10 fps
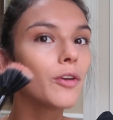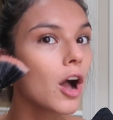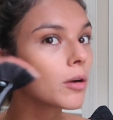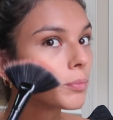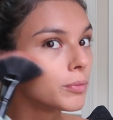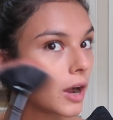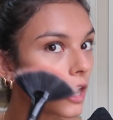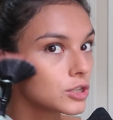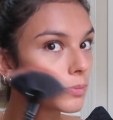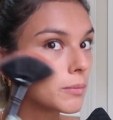wrong
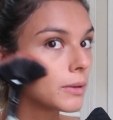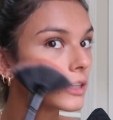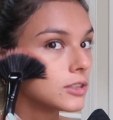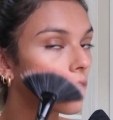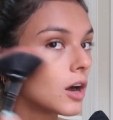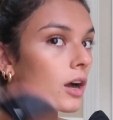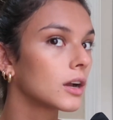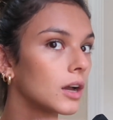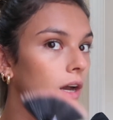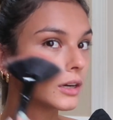brush, but my
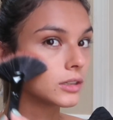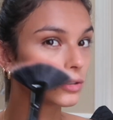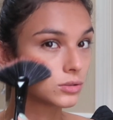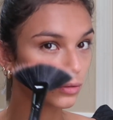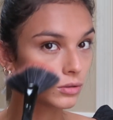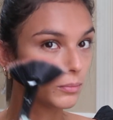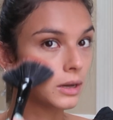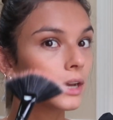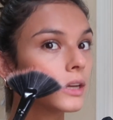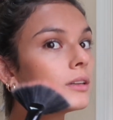dog kind of stole
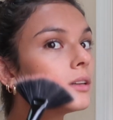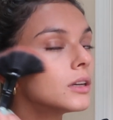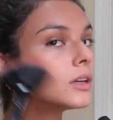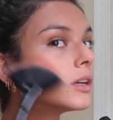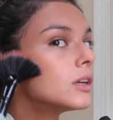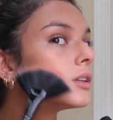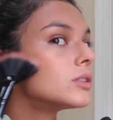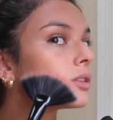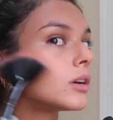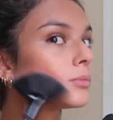mine.
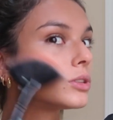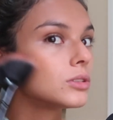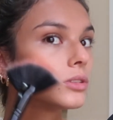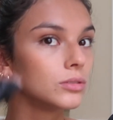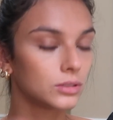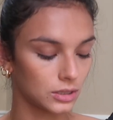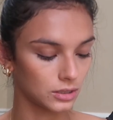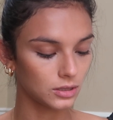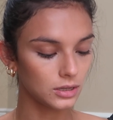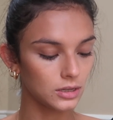So I'm just
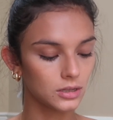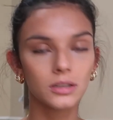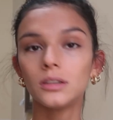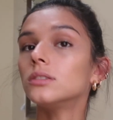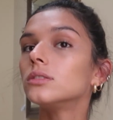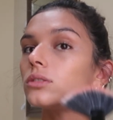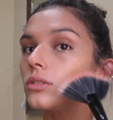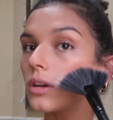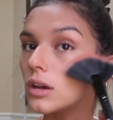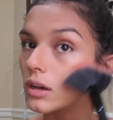using this
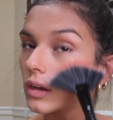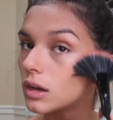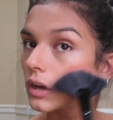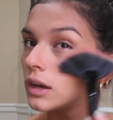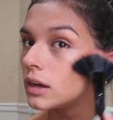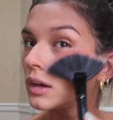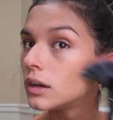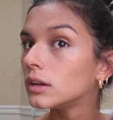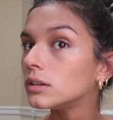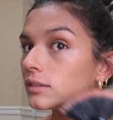
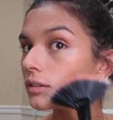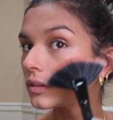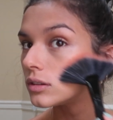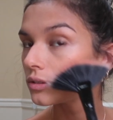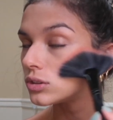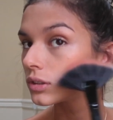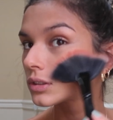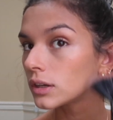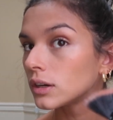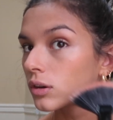and
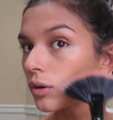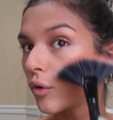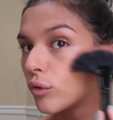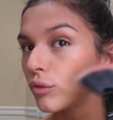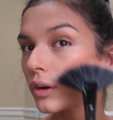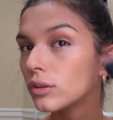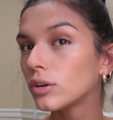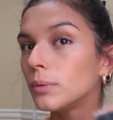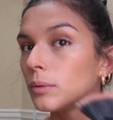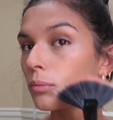just gonna go over a
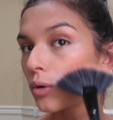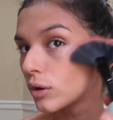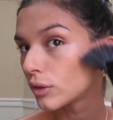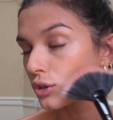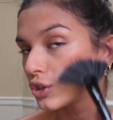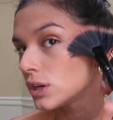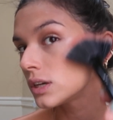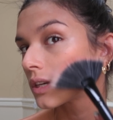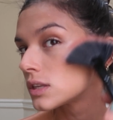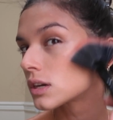little bit more on the
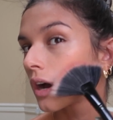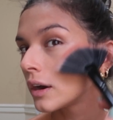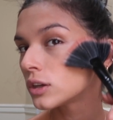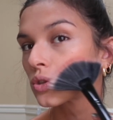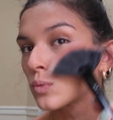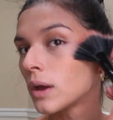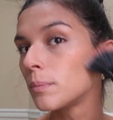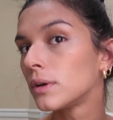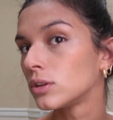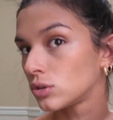cheeks, and then kind of
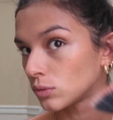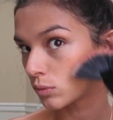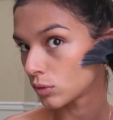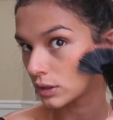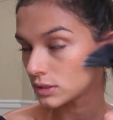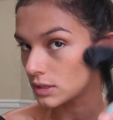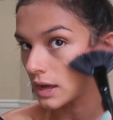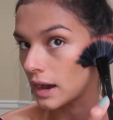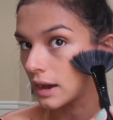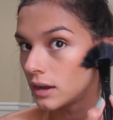swipe it towards
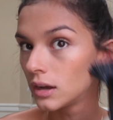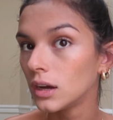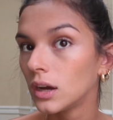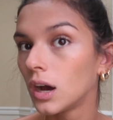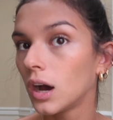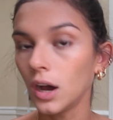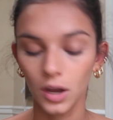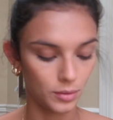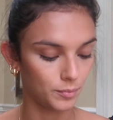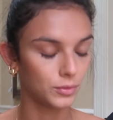that,
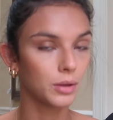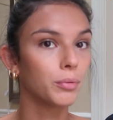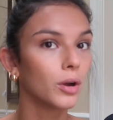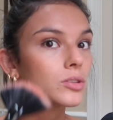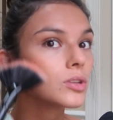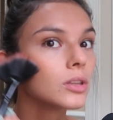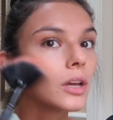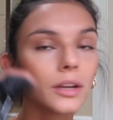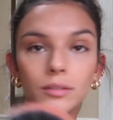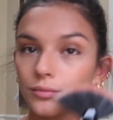the bronzer
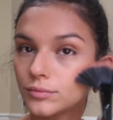line.